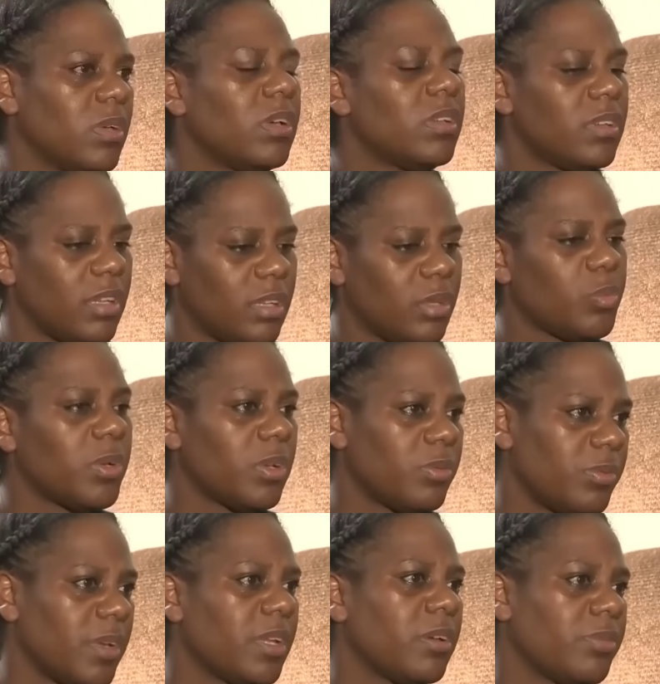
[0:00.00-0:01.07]
That they were a
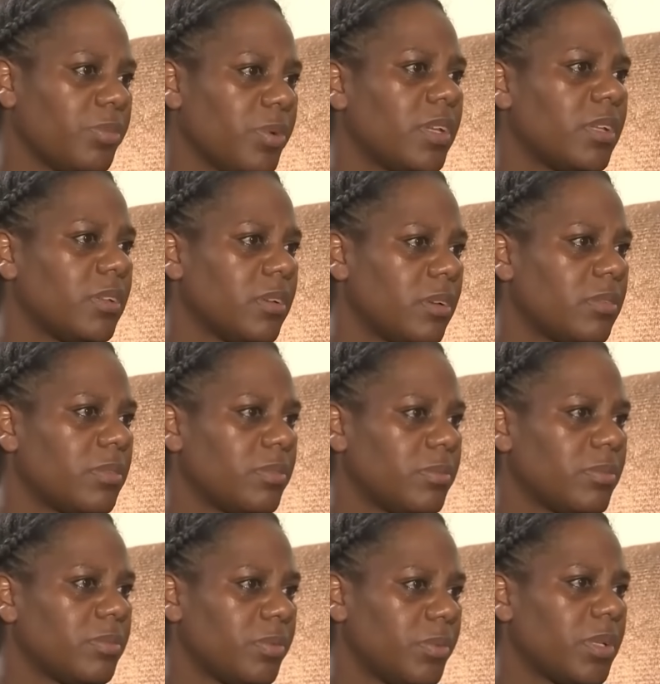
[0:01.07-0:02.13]
friend
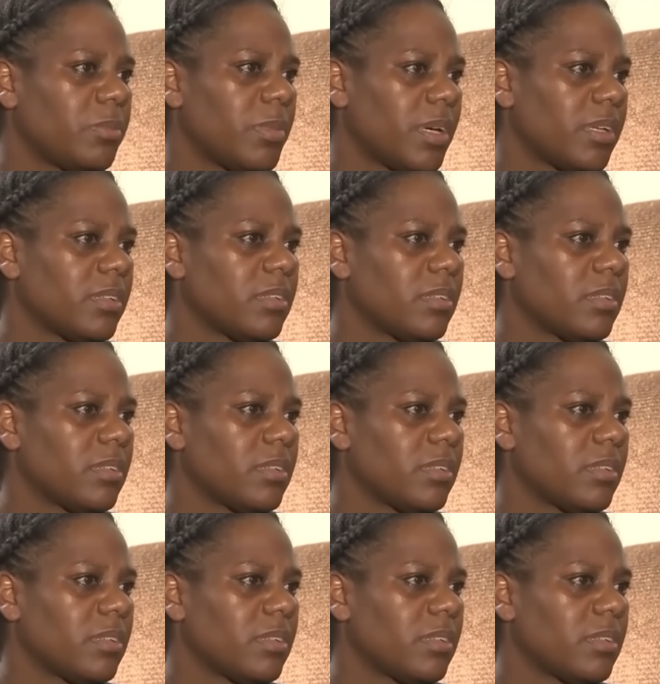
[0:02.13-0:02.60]
of mine.